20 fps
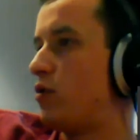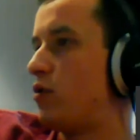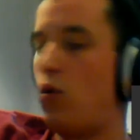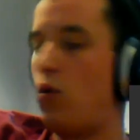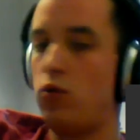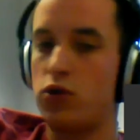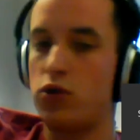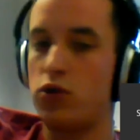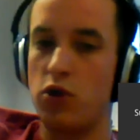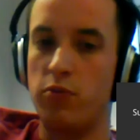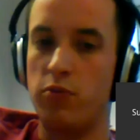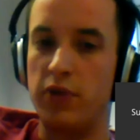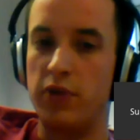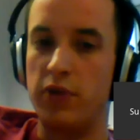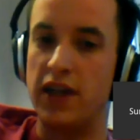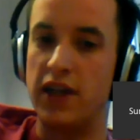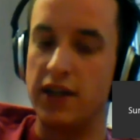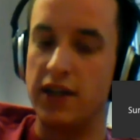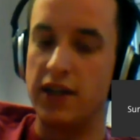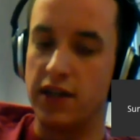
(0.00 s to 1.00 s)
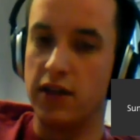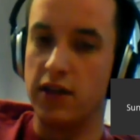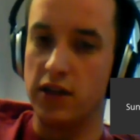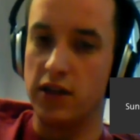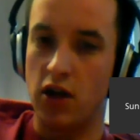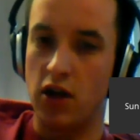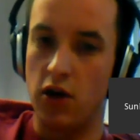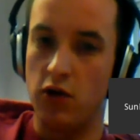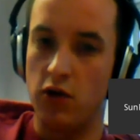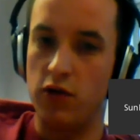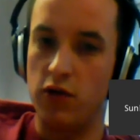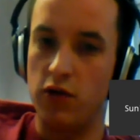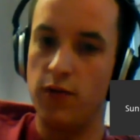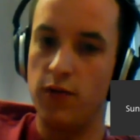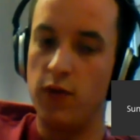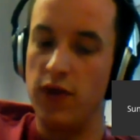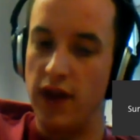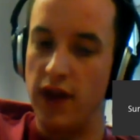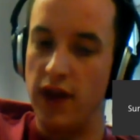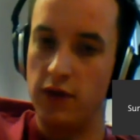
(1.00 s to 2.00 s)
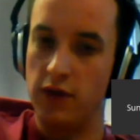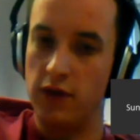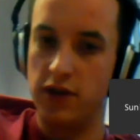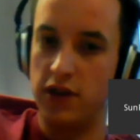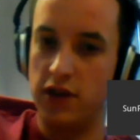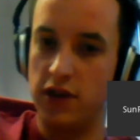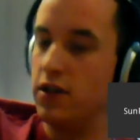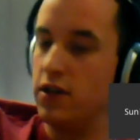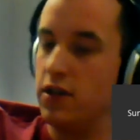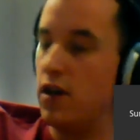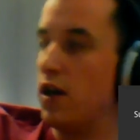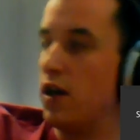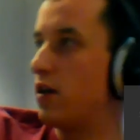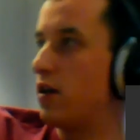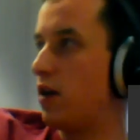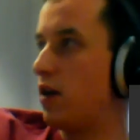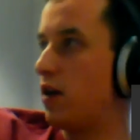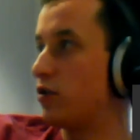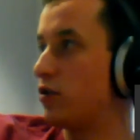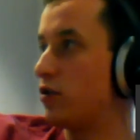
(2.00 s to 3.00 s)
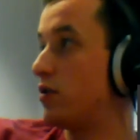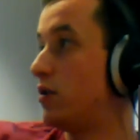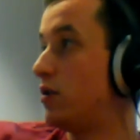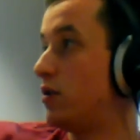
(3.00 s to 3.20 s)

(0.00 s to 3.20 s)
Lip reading: also be testing this code without an internet connection,